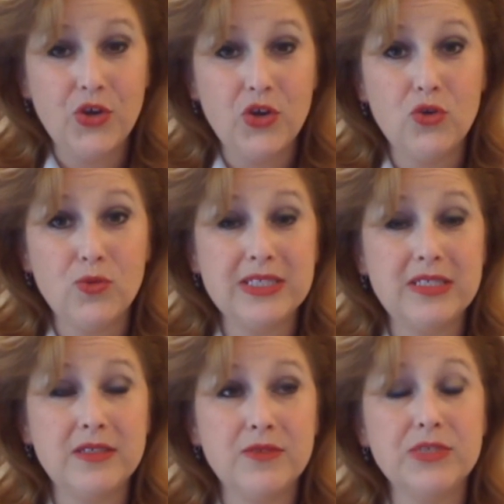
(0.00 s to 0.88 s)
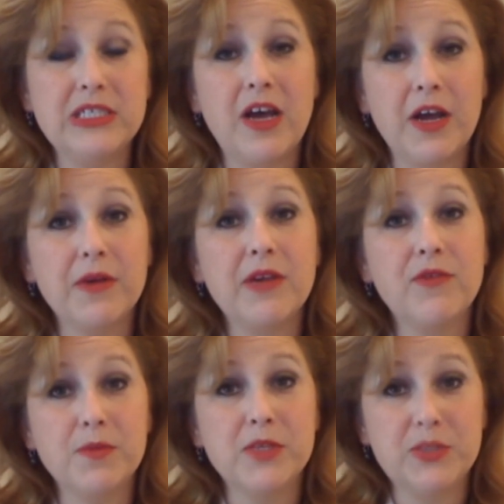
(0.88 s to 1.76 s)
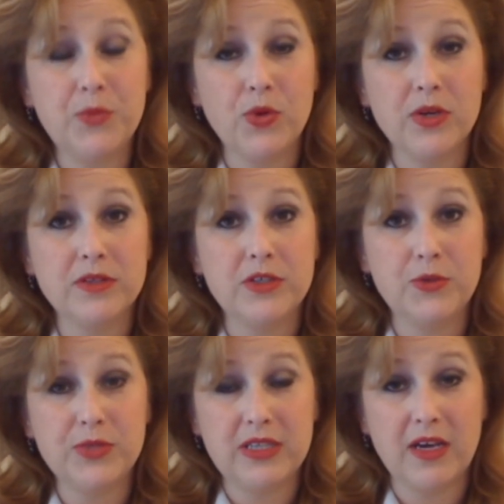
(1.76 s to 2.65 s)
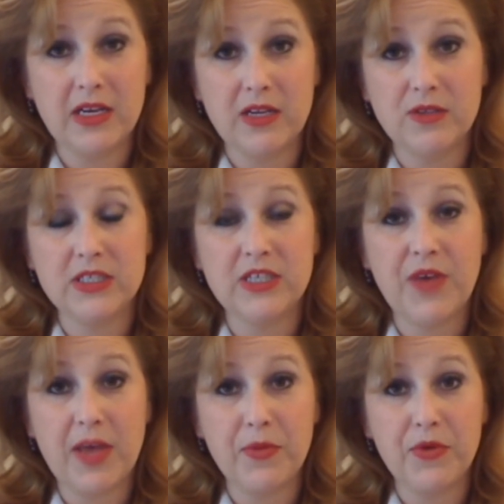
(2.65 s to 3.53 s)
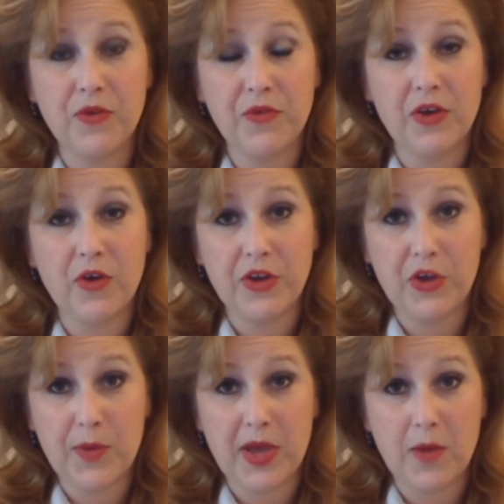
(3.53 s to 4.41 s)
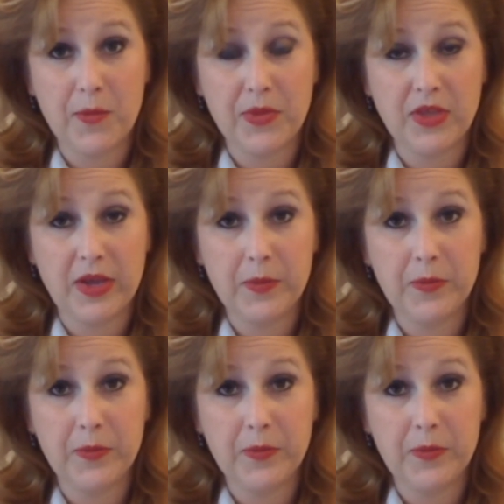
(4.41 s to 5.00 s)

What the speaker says: who was retiring from the sport due to his diagnosis of hypertrophic cardiomyopathy.